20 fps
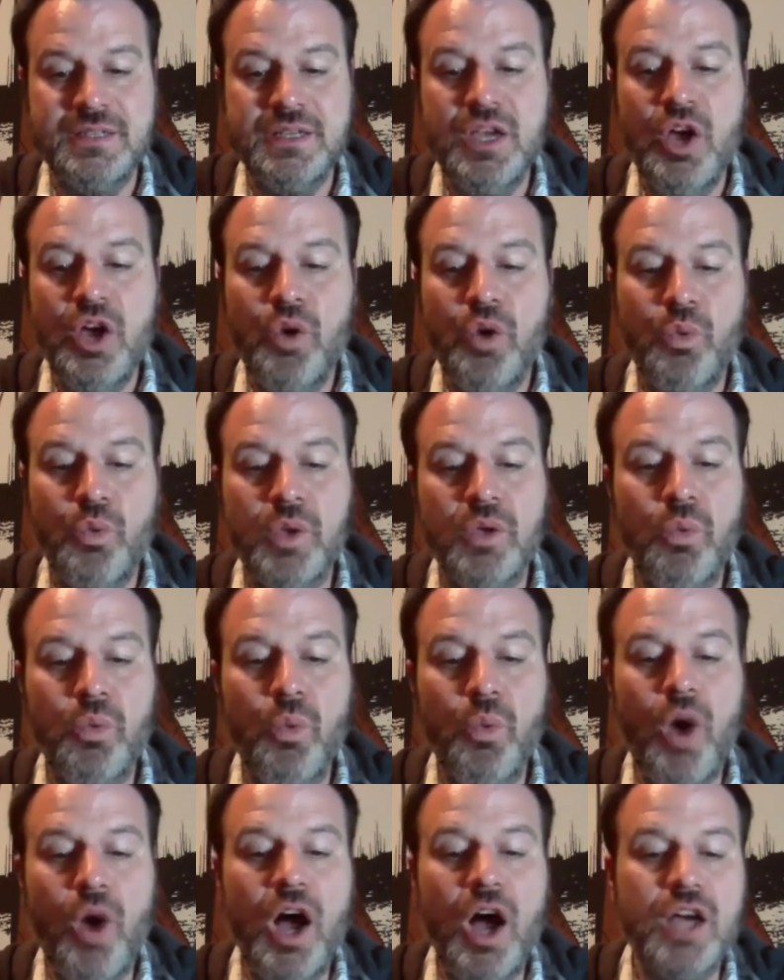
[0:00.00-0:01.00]
will
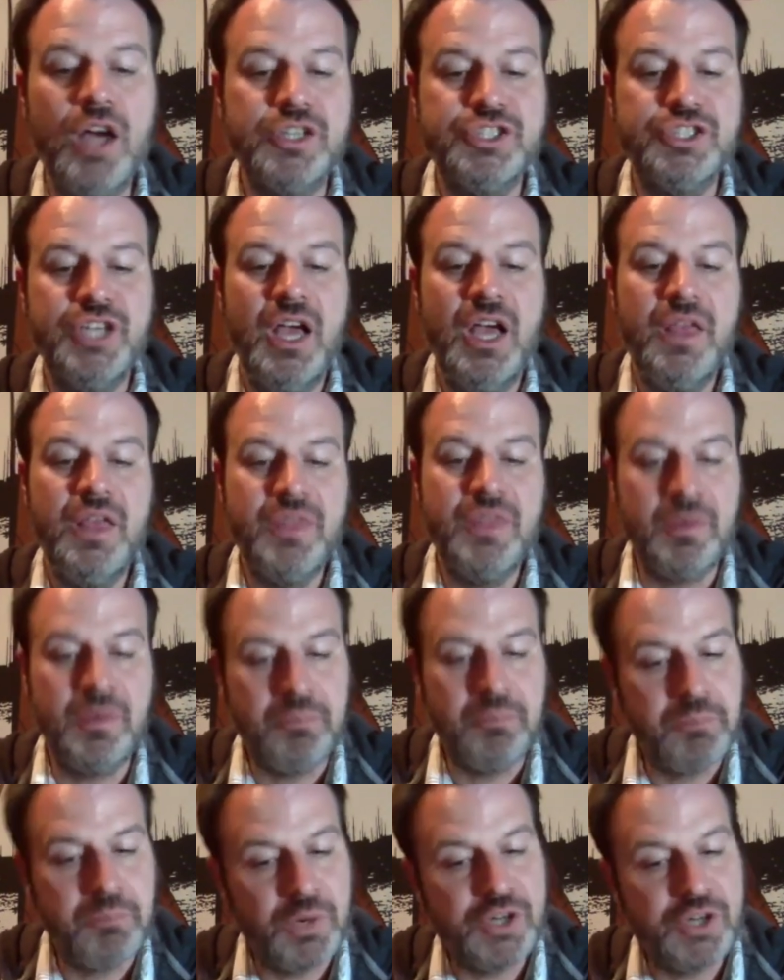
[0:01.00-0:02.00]
wash the
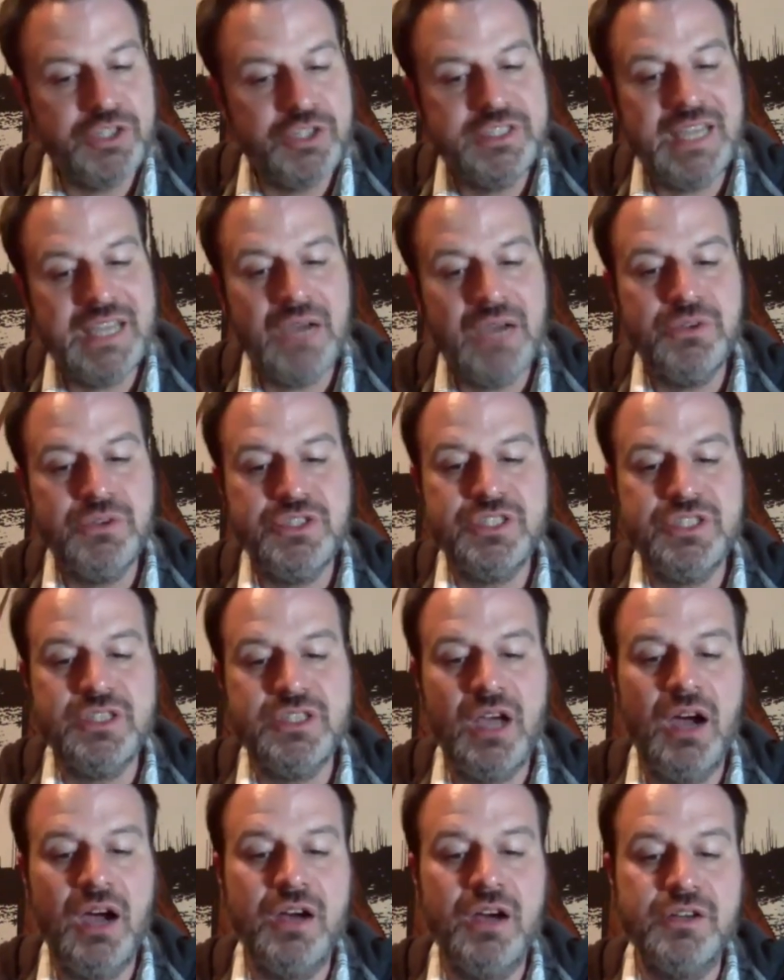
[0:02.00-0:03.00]
burnt out
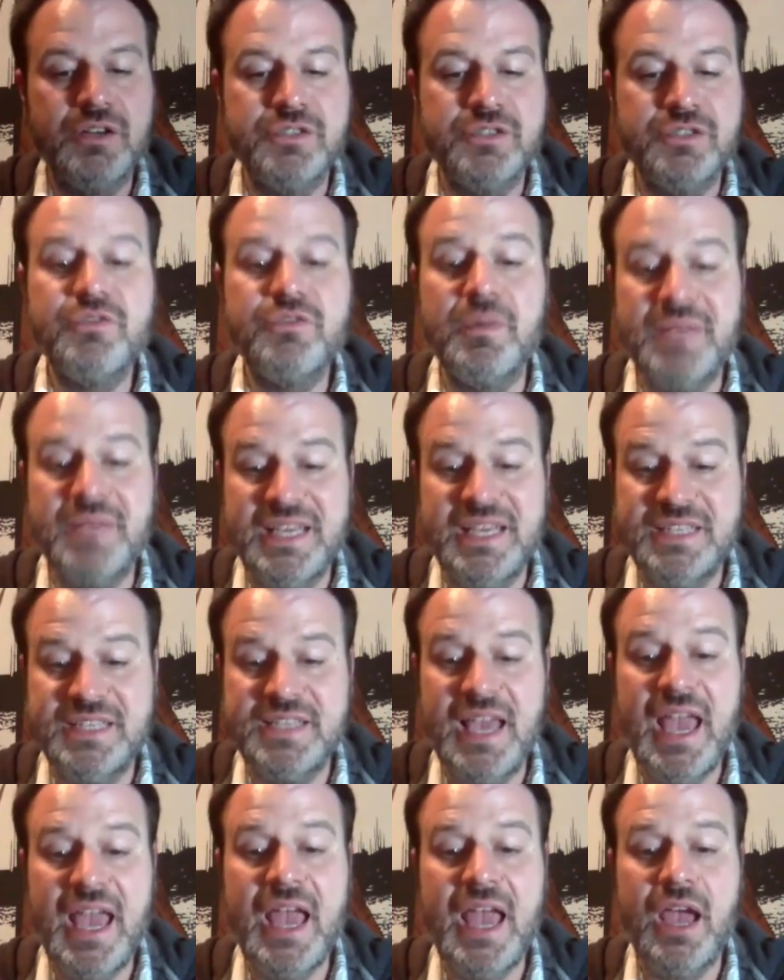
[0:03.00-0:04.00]
stars from his
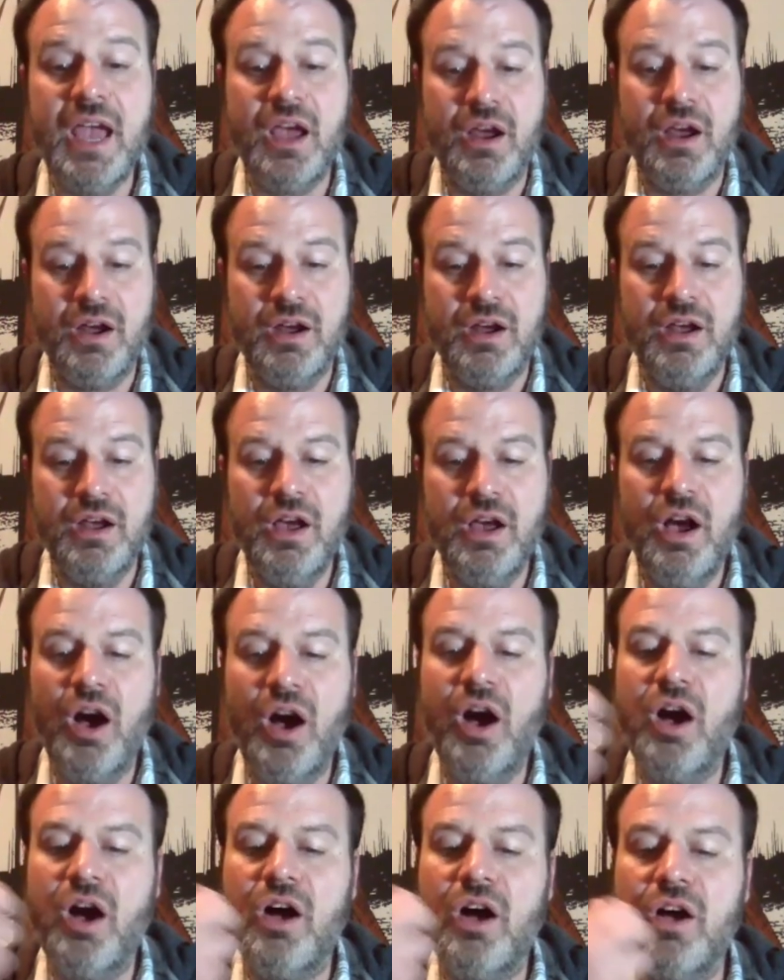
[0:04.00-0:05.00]
hair,
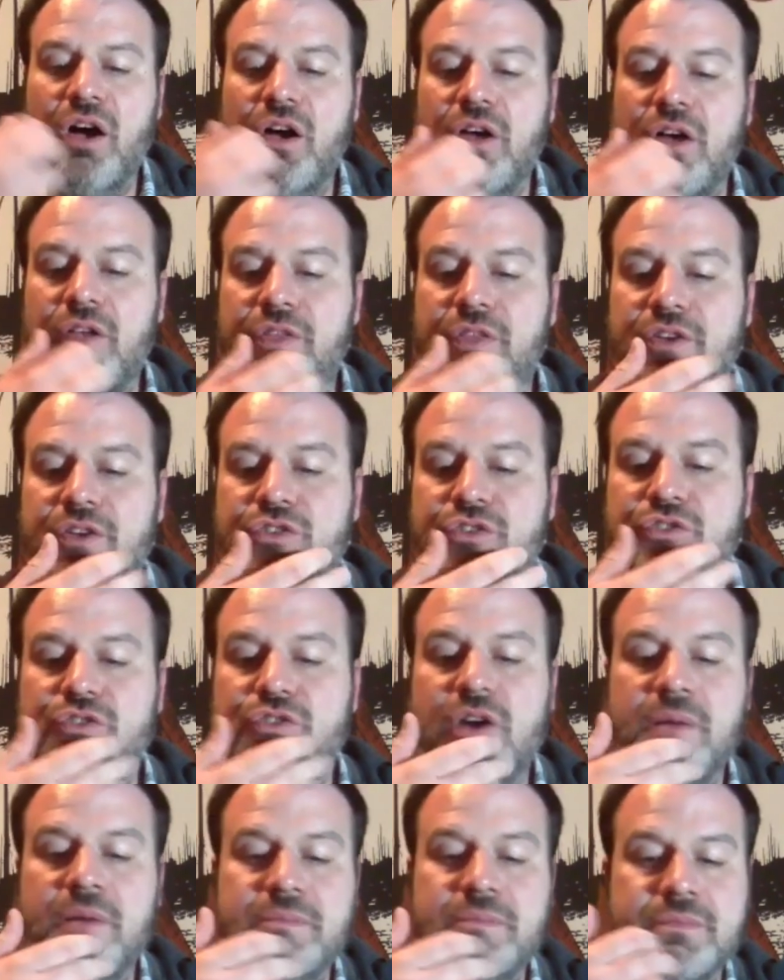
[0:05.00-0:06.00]
all the
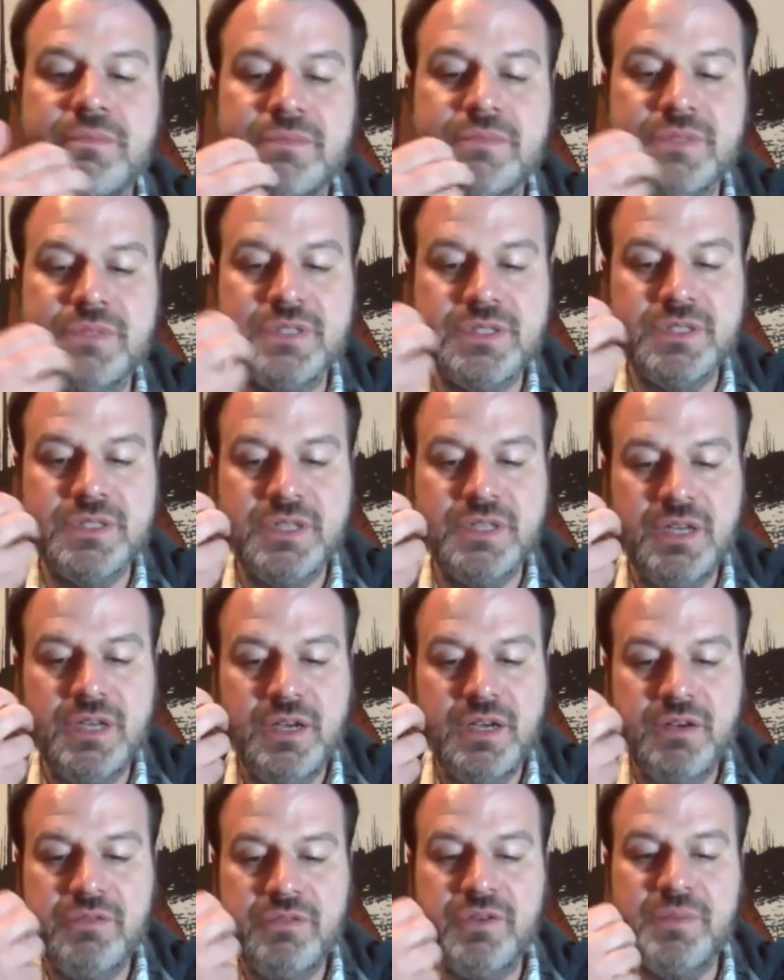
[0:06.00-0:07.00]
crumbs
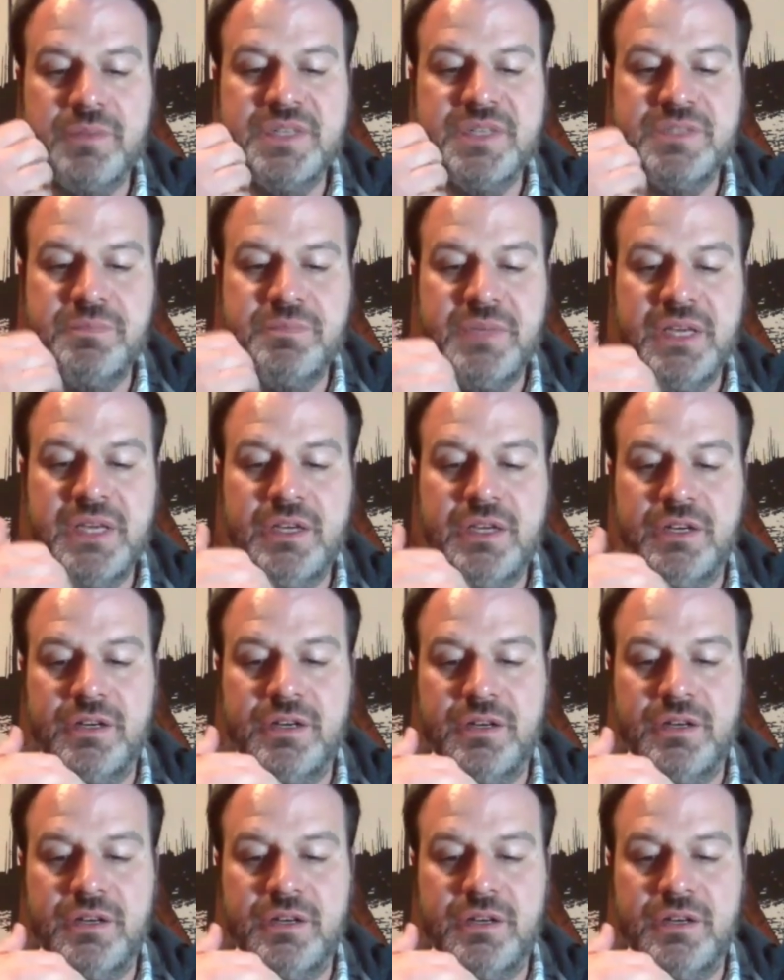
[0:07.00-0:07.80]
from his beard,